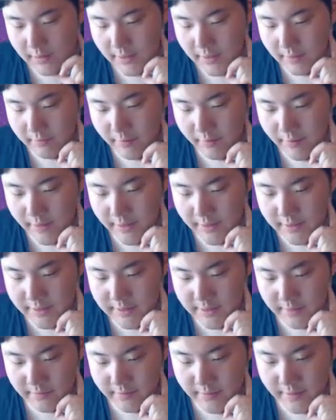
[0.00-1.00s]
I will get
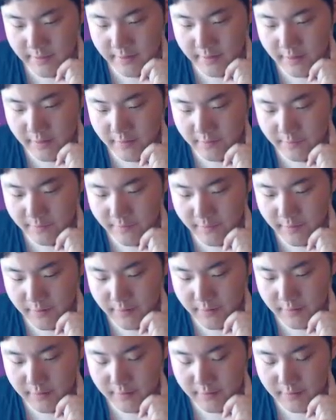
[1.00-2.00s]
Intimidate off
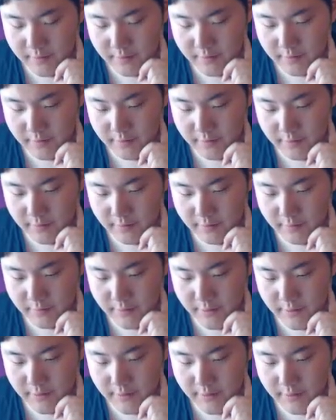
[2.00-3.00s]
onto
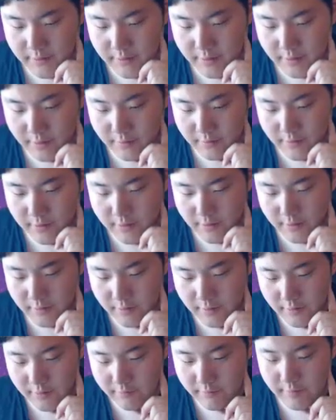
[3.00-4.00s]
the
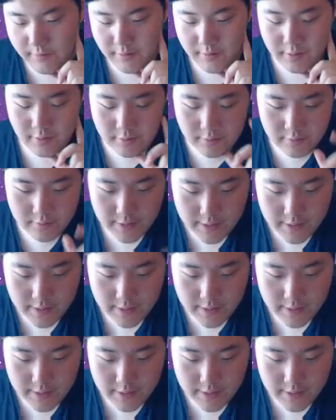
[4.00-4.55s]
Koko, Koko